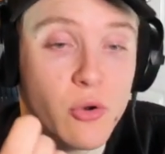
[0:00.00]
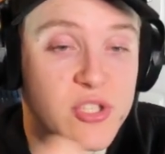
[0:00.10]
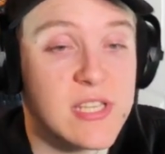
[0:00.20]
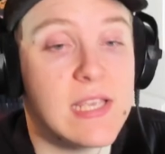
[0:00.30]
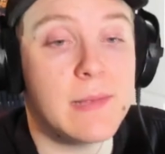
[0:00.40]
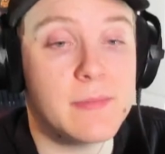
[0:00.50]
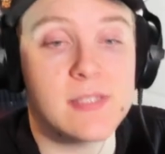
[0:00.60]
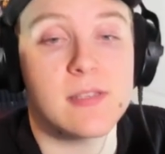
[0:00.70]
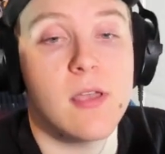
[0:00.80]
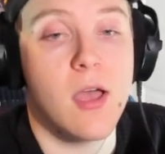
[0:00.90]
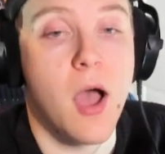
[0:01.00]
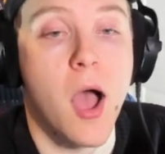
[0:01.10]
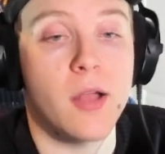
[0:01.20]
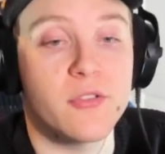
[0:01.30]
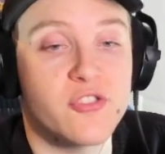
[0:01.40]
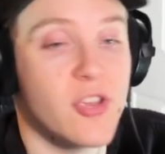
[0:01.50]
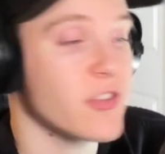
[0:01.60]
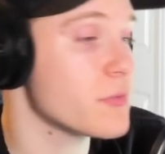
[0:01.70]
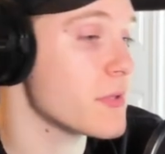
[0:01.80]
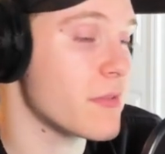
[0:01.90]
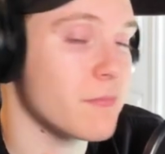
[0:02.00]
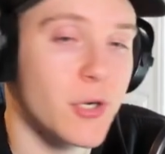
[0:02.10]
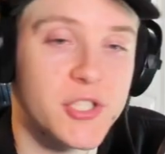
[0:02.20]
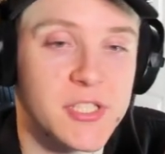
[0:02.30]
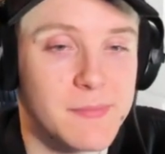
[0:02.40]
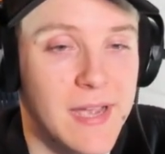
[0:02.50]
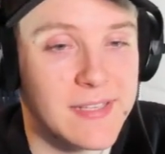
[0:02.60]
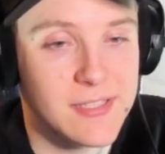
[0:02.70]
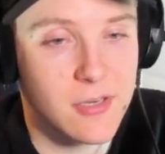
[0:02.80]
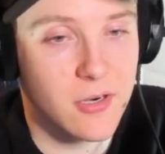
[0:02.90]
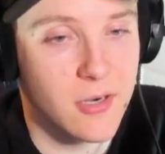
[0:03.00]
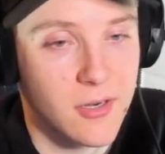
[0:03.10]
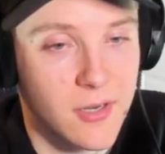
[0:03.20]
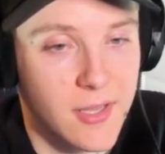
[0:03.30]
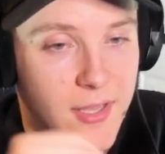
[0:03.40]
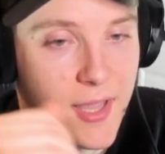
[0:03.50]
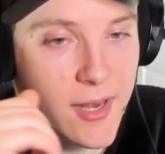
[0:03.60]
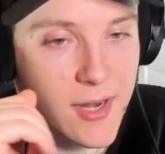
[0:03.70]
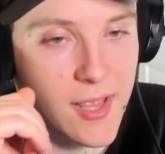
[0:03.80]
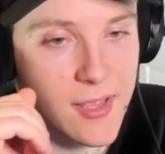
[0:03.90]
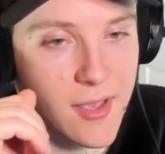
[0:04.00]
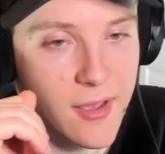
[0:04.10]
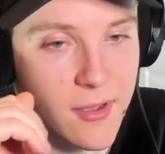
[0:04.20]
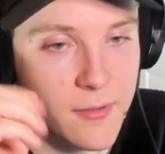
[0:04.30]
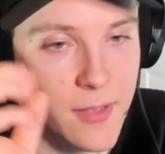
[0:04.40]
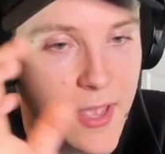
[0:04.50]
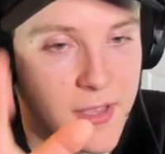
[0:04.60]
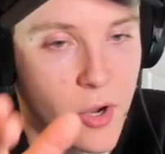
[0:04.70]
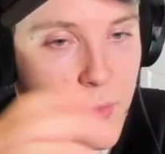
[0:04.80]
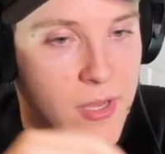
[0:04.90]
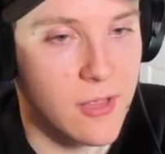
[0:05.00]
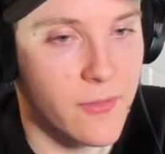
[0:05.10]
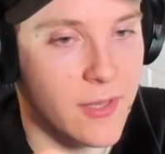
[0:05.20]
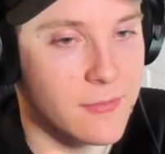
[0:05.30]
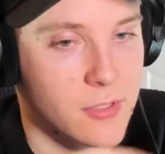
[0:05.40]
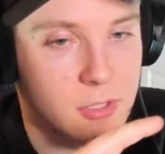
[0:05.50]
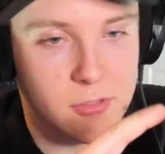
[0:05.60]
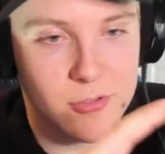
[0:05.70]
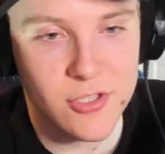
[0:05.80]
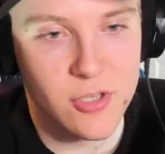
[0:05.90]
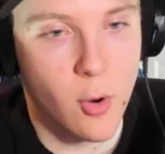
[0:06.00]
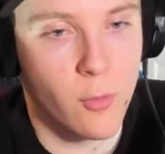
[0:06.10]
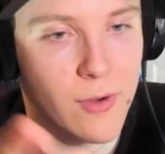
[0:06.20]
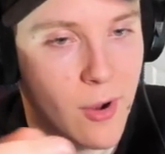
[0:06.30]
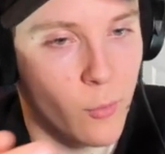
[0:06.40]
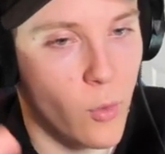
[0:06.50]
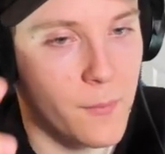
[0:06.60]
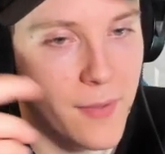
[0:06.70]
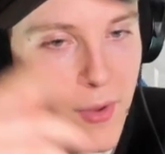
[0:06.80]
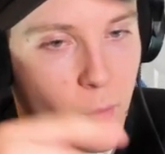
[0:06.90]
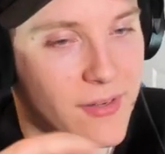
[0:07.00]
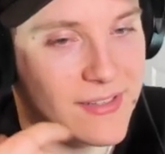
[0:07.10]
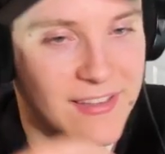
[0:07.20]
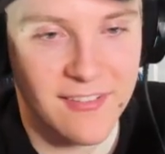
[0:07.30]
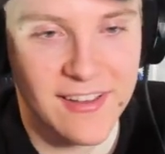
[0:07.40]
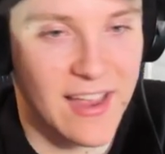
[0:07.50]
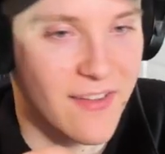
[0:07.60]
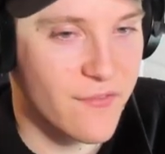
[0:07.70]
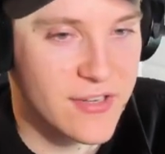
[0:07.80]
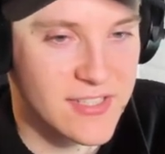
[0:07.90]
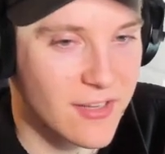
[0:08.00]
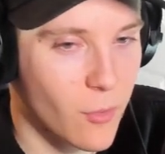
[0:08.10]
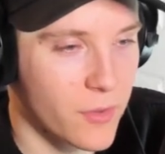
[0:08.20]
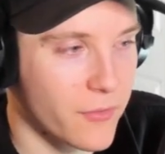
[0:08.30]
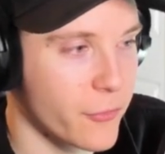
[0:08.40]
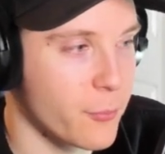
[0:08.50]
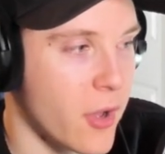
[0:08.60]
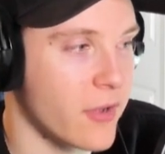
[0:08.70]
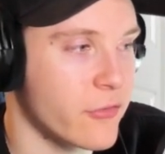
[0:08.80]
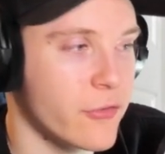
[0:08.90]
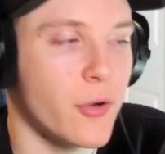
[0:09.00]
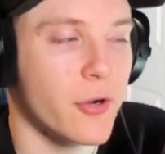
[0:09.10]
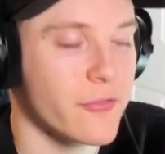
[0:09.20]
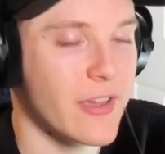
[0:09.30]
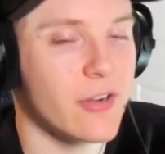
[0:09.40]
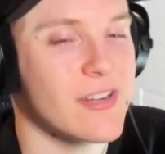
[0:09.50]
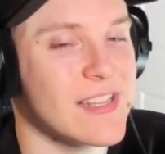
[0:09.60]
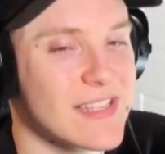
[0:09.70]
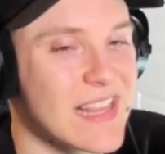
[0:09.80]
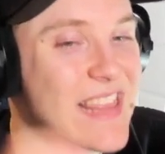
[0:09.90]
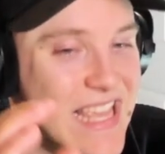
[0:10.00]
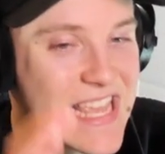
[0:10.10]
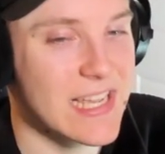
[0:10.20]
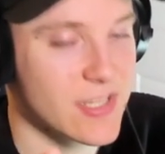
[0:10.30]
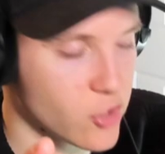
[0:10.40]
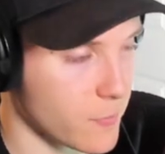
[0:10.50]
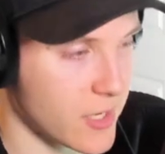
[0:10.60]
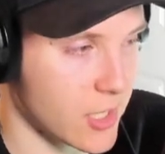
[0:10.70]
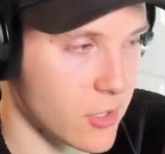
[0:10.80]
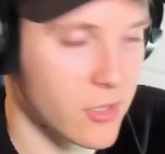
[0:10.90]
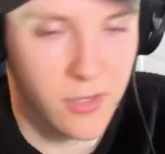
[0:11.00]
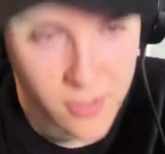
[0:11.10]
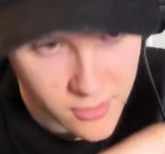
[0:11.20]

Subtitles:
teams just with Merciless Massacre, hit a AoE, and then just go around one by one killing every single one of those bugs. Darth Vader is the exterminator